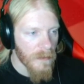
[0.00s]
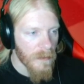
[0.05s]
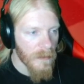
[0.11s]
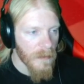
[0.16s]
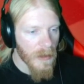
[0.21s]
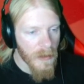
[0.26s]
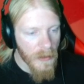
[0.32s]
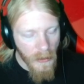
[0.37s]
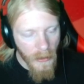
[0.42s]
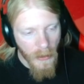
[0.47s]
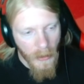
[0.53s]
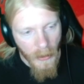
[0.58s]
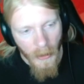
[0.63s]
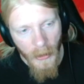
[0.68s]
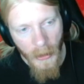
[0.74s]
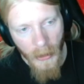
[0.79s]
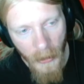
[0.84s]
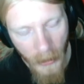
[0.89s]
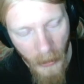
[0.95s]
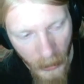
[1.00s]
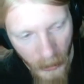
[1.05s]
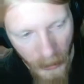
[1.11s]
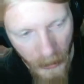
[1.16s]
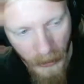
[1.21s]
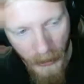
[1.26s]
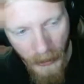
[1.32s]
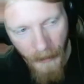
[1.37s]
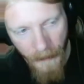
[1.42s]
Like
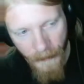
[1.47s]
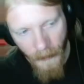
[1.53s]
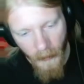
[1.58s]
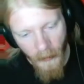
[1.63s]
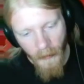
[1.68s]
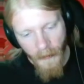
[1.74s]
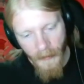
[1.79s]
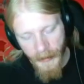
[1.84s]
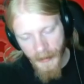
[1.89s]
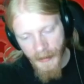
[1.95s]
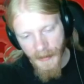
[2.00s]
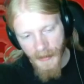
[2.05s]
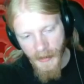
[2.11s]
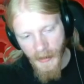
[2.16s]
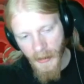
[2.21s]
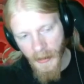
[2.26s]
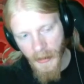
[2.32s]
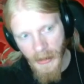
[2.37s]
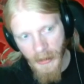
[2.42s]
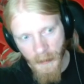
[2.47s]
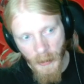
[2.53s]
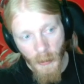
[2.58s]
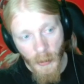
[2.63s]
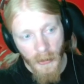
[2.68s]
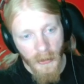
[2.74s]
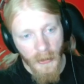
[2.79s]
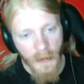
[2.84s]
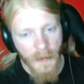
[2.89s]
if you're already seeing that
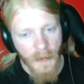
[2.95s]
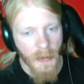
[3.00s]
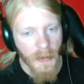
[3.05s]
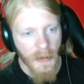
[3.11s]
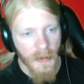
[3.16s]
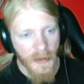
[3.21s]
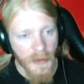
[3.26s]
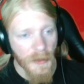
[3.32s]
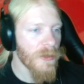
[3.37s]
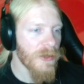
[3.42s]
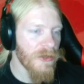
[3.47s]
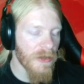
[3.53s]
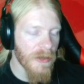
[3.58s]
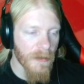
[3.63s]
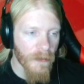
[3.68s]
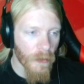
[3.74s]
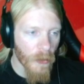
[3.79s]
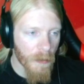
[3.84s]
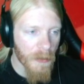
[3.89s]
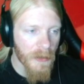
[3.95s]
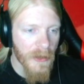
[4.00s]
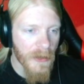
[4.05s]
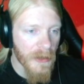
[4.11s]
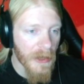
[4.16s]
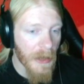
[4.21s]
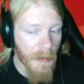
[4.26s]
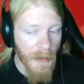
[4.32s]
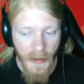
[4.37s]
people are going for bonuses, which in a 4-player
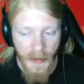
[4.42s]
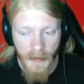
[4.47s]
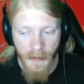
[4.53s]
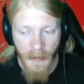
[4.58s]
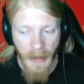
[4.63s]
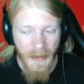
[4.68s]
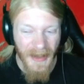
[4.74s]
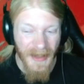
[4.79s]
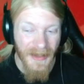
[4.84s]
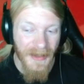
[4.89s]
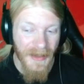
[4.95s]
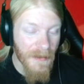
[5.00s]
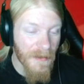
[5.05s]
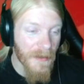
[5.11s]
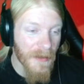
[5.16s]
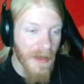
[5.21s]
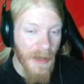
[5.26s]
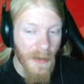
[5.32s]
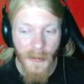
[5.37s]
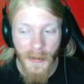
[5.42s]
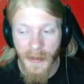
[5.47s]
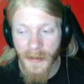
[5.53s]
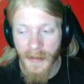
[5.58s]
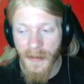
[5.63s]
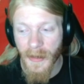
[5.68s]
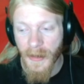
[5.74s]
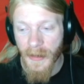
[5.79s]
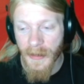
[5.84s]
game on this map isn't even that
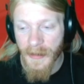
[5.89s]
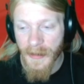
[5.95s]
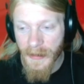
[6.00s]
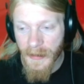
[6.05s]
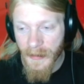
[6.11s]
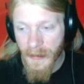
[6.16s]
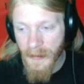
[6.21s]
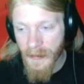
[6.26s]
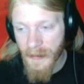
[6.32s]
weird, honestly.